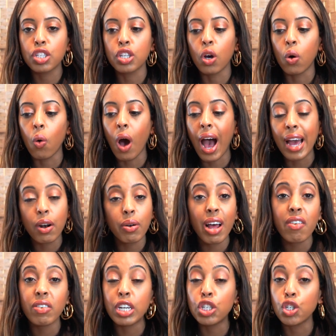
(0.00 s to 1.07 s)
So I don't
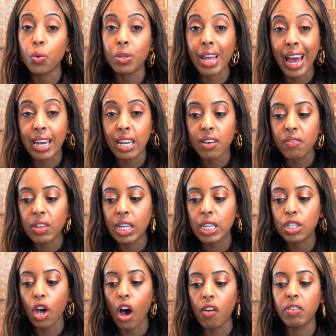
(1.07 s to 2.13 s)
have an issue with any of
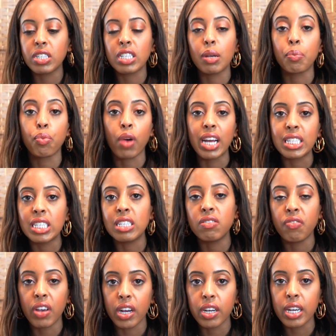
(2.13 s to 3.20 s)
these. Obviously prices
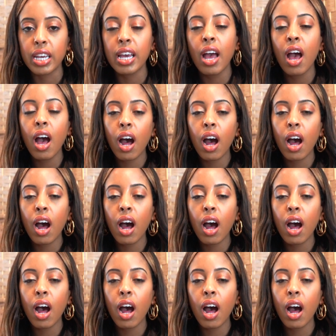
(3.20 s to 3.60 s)
vary.